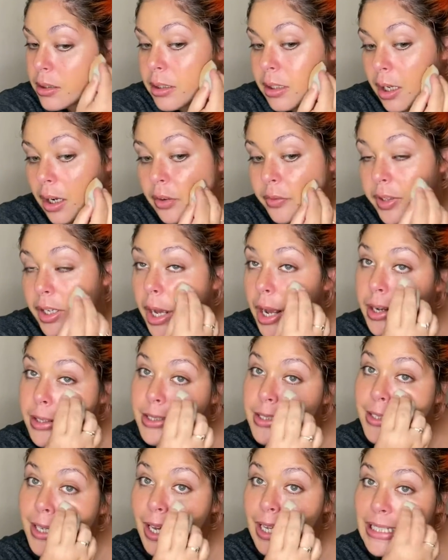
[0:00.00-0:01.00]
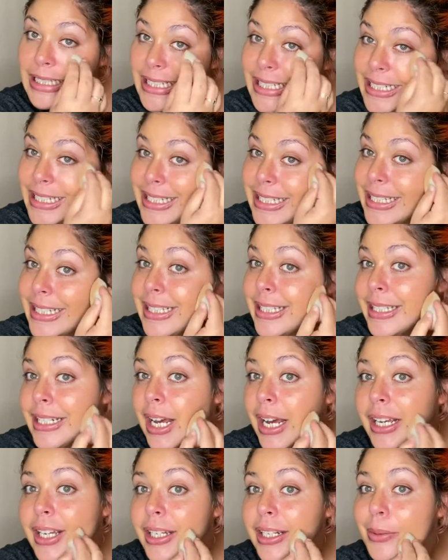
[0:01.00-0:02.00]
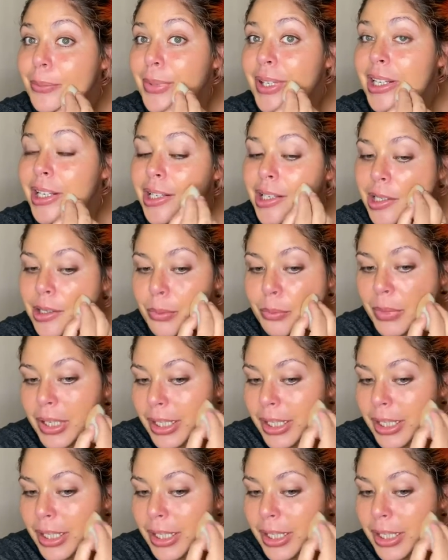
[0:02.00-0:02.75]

Now if it oxidizes, it's not going to be my